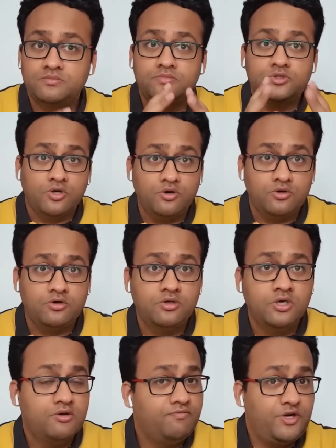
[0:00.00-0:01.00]

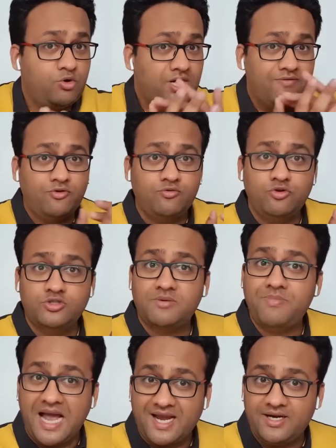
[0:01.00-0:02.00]
So we don't have to use the
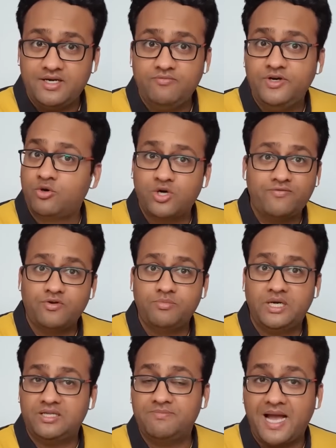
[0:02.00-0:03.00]
backend. We don't have to
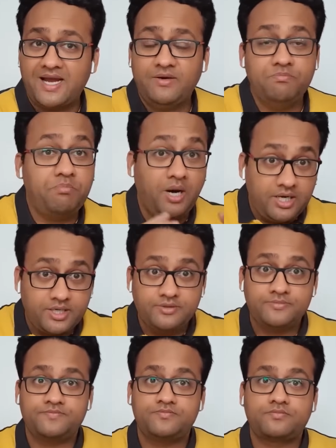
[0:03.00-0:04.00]
build the backend, but
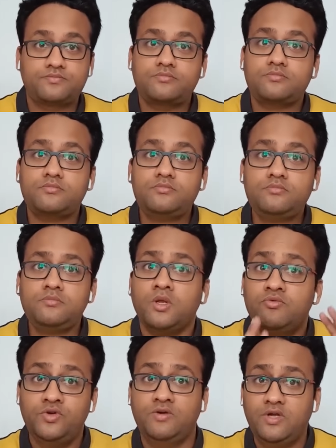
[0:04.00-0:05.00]

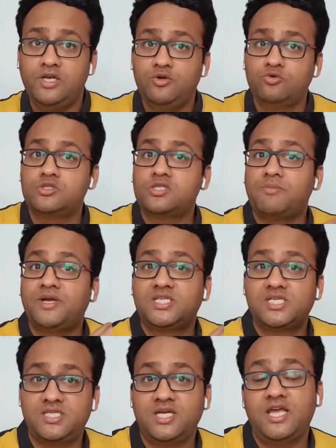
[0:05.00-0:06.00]
we will use some
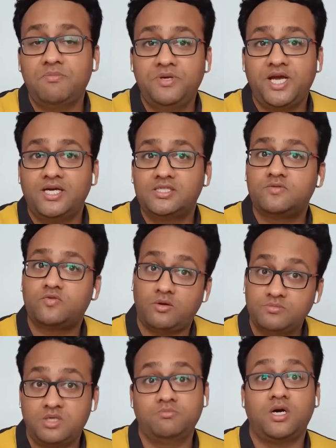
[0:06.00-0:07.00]
existing APIs
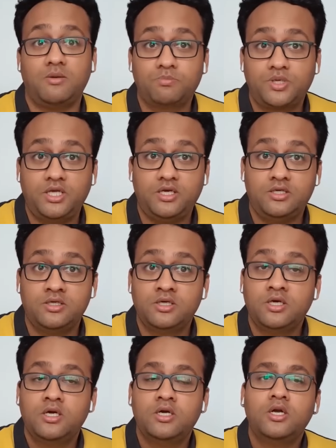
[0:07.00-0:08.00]
from some company
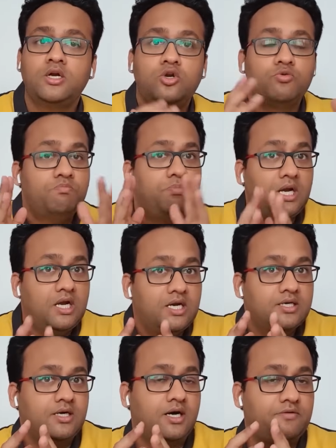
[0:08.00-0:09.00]
to
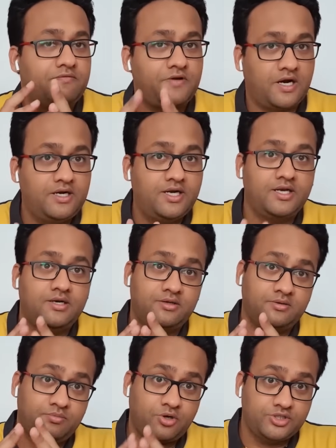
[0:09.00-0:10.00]
build a
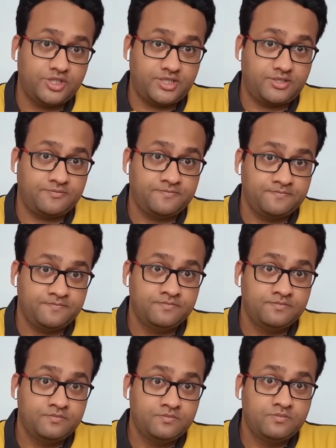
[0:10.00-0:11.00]
front-end project,
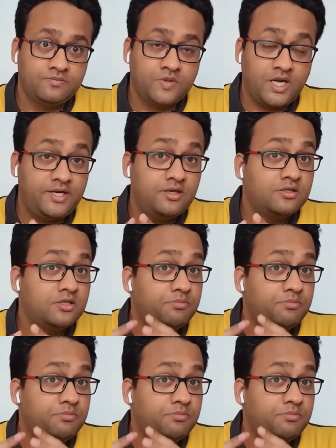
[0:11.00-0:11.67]
right?